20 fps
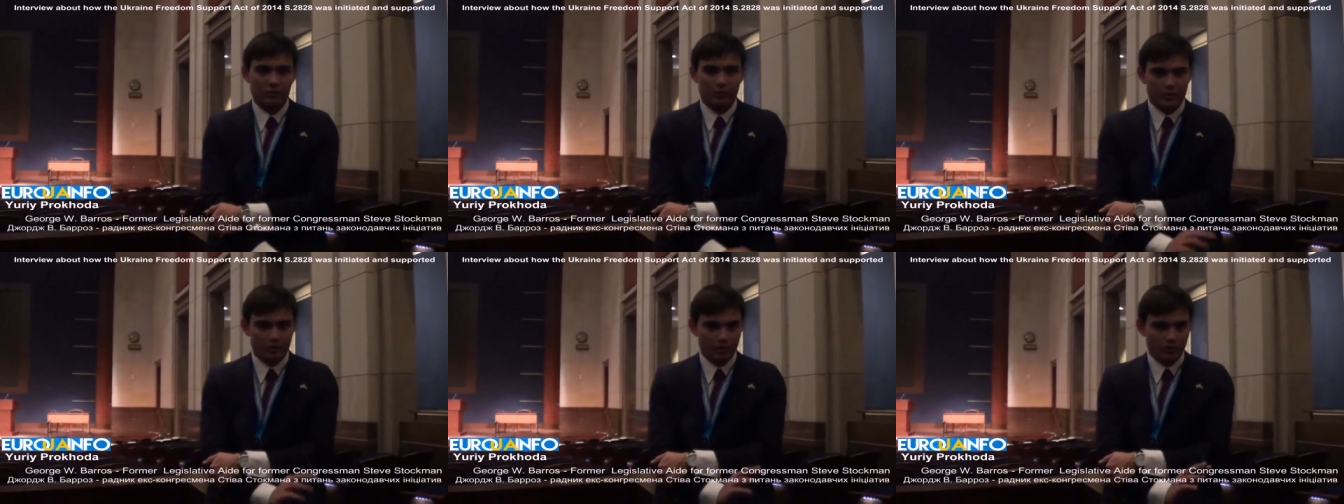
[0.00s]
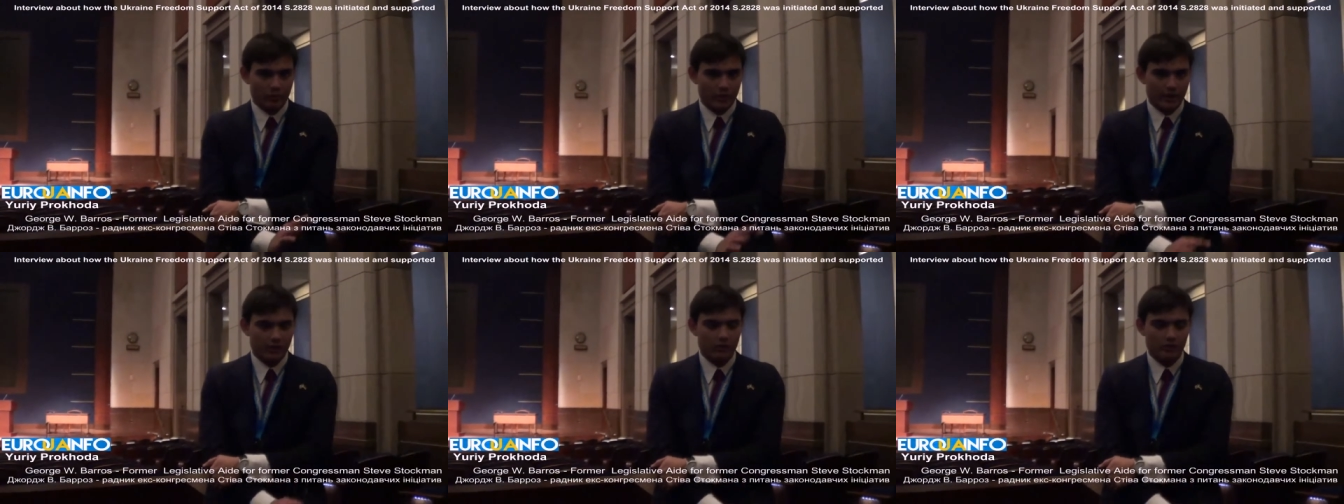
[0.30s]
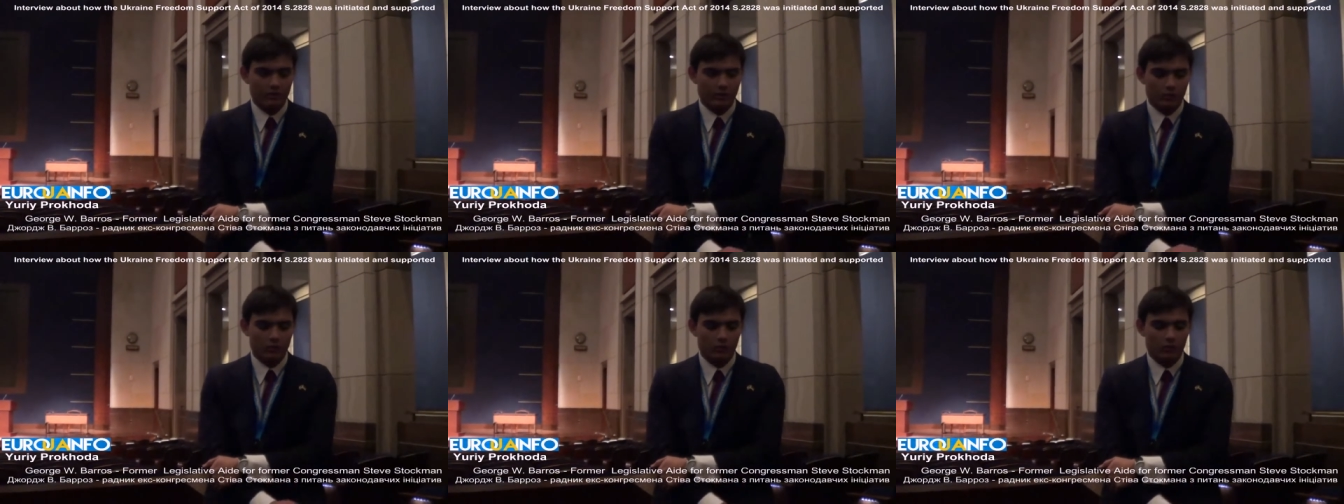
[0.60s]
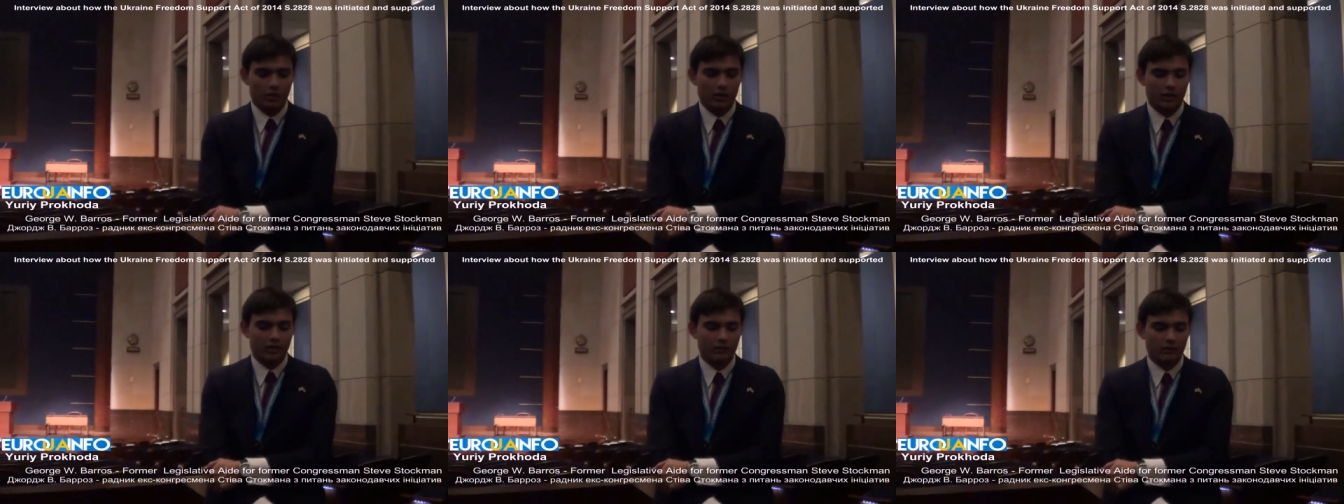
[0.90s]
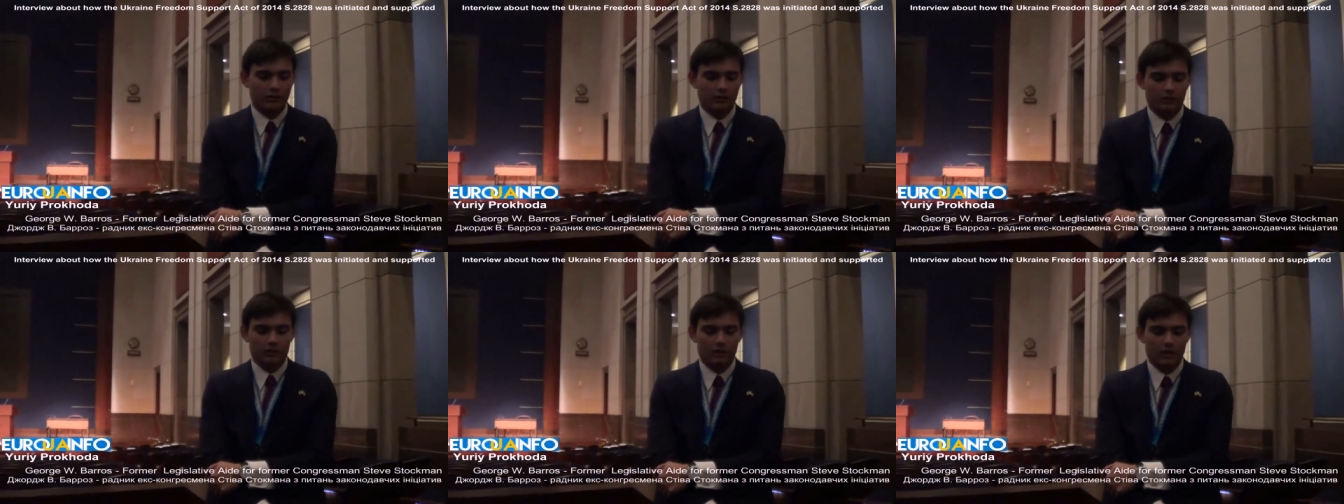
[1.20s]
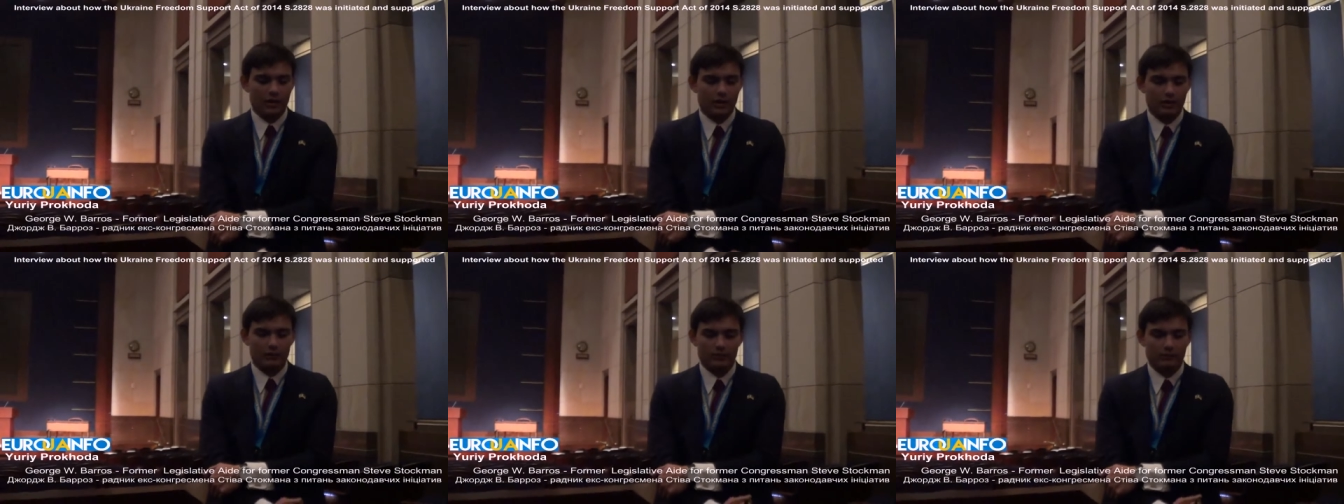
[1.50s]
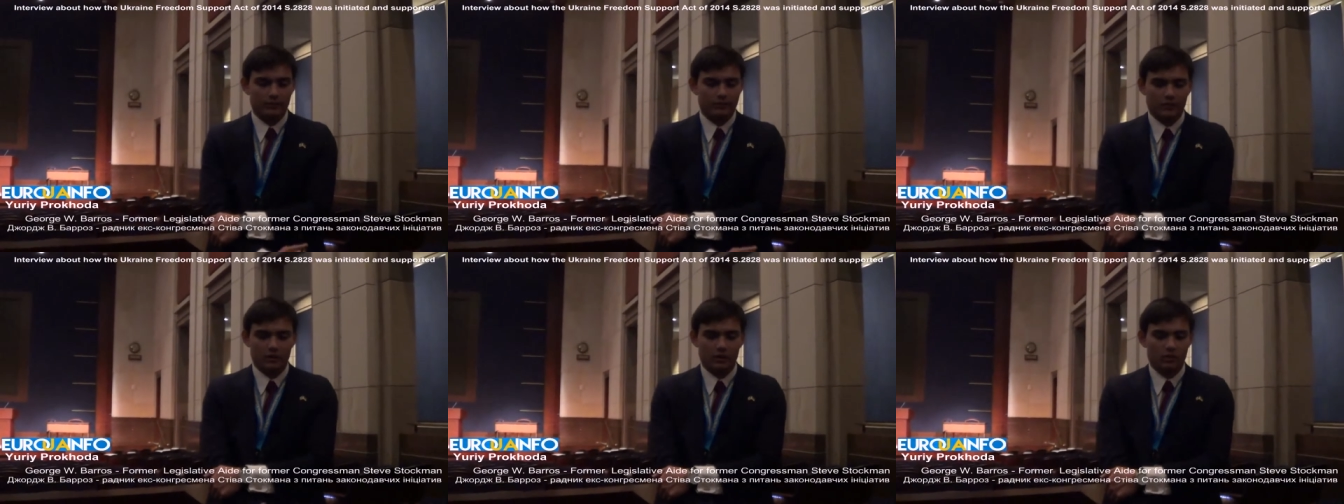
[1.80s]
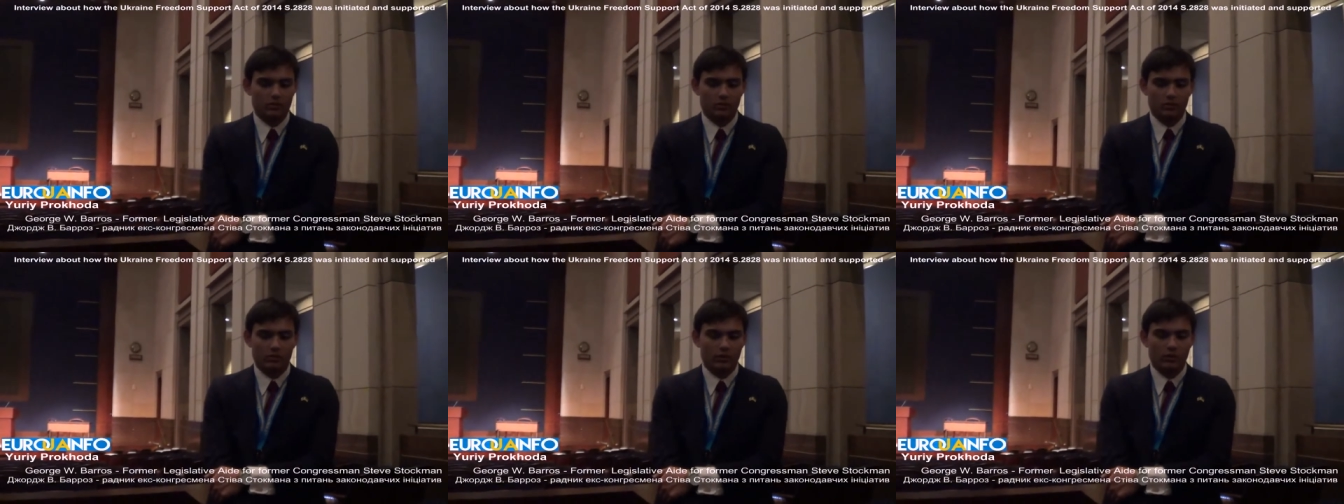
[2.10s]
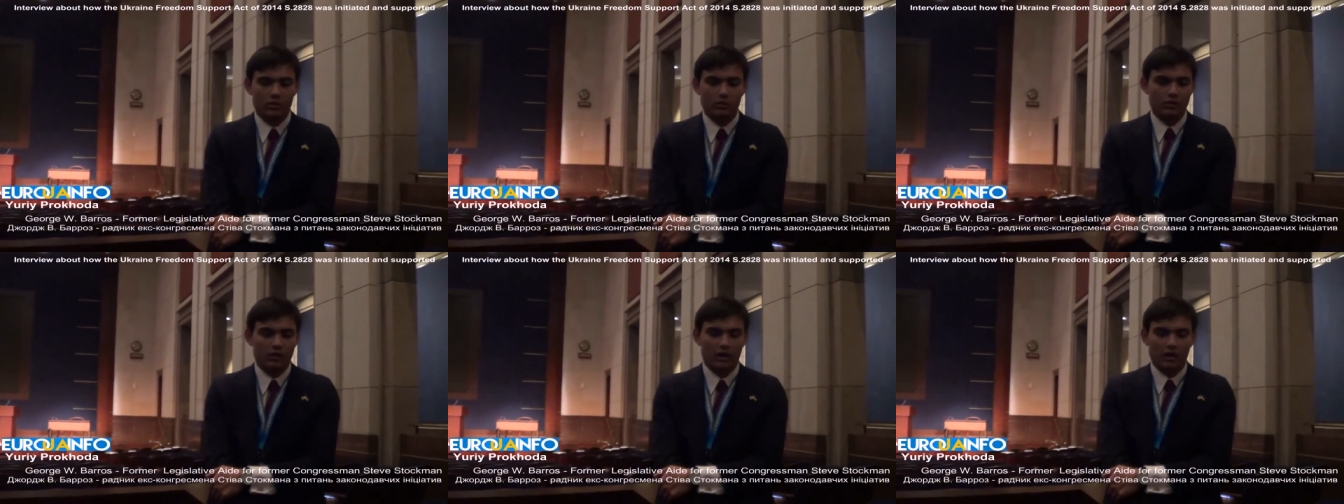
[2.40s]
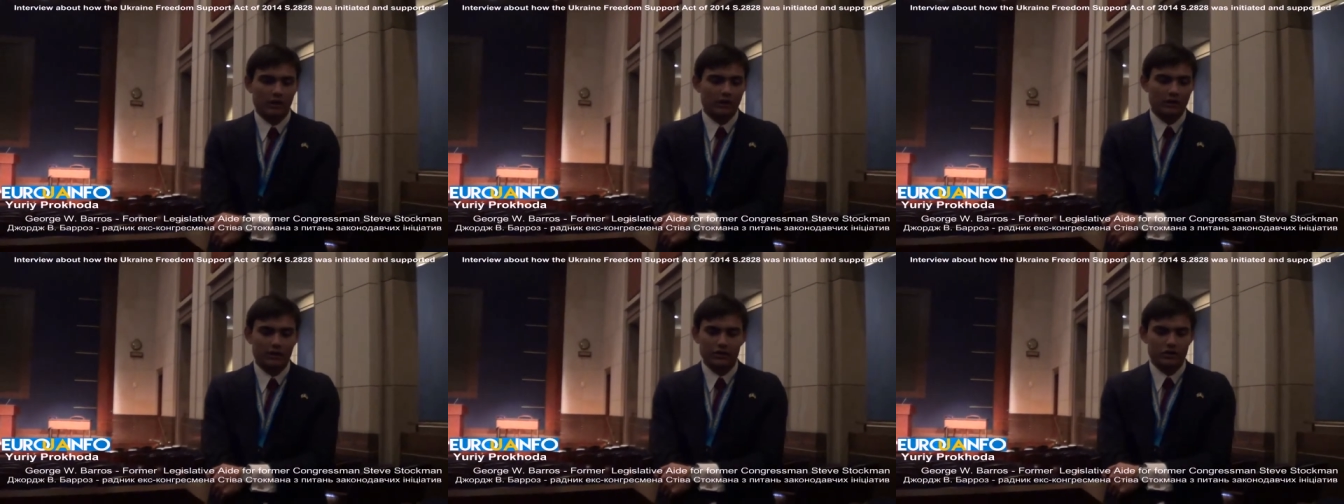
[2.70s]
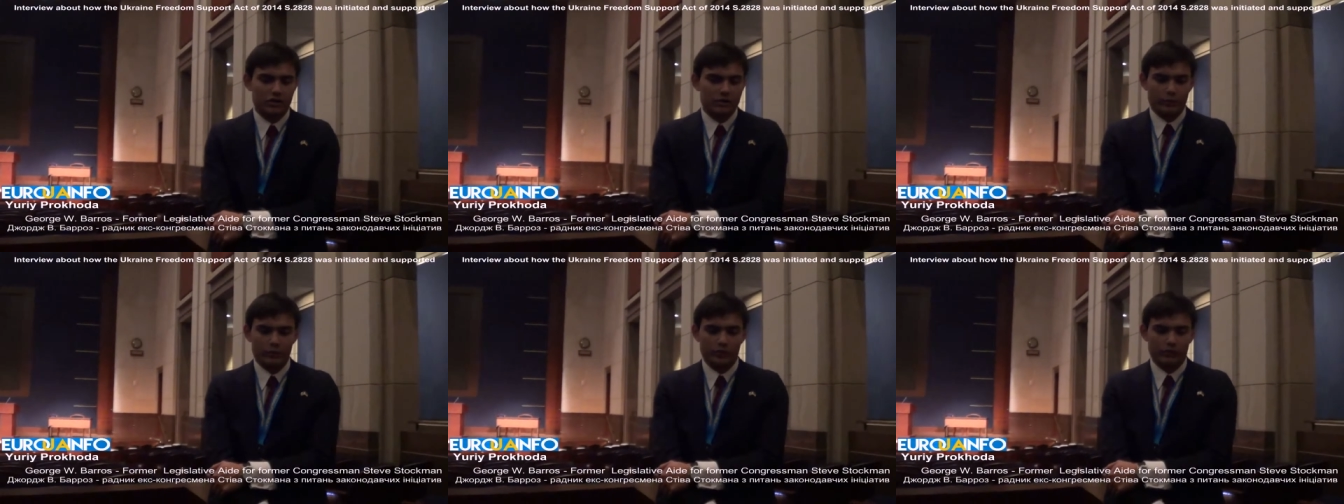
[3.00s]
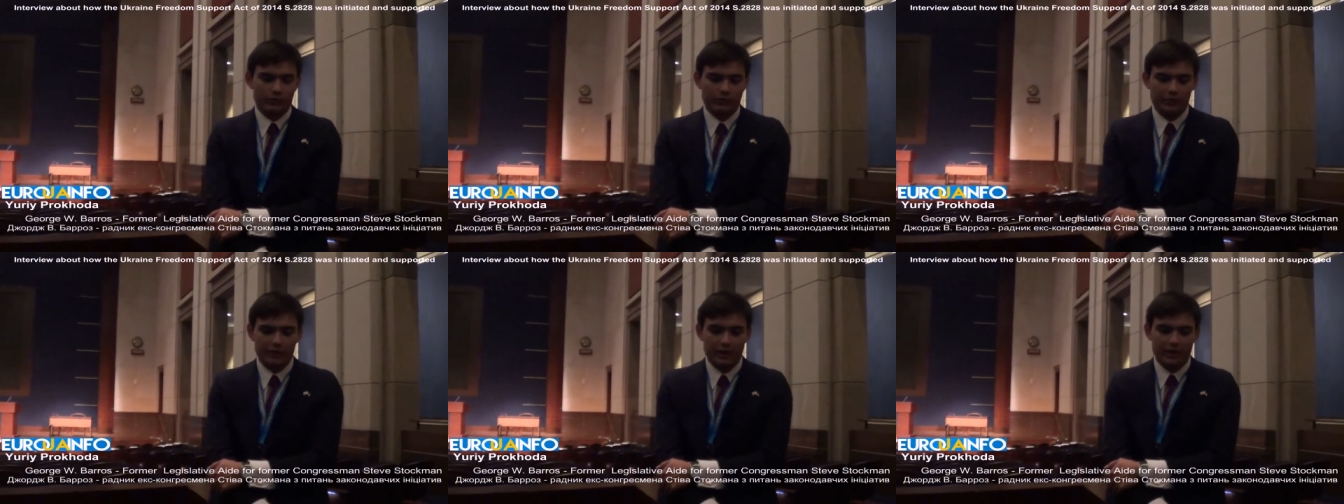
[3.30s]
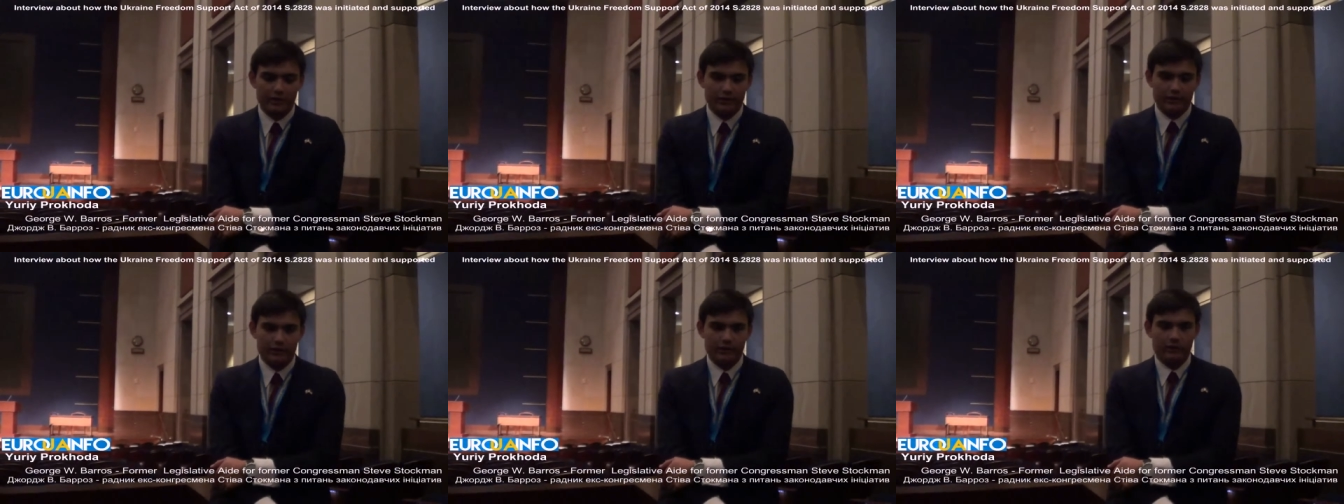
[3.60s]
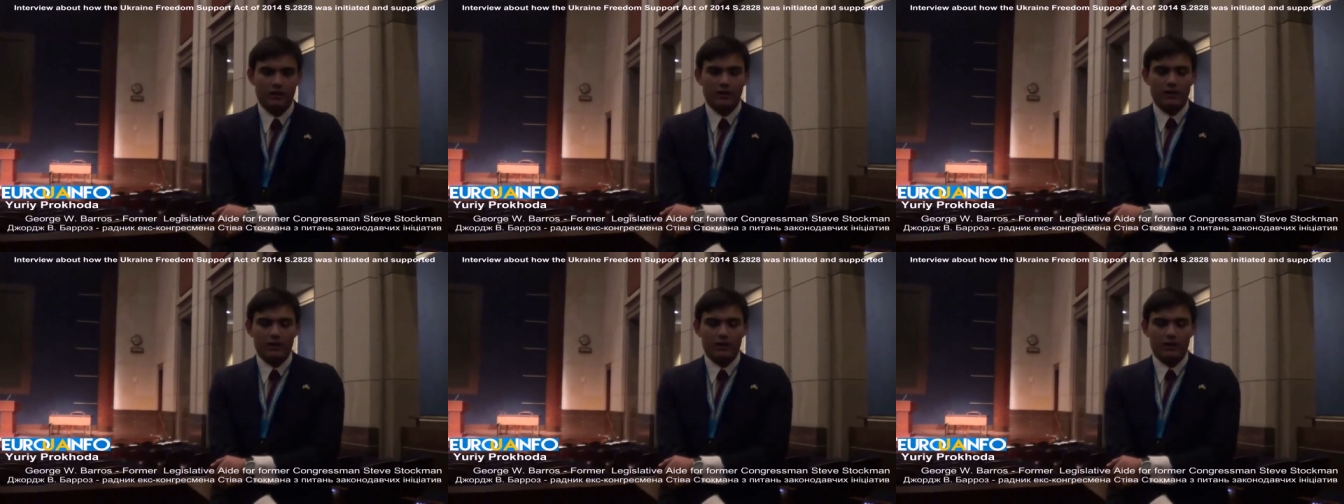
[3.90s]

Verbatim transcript: Speaker Boehner didn't want it. No, the leadership wasn't behind it.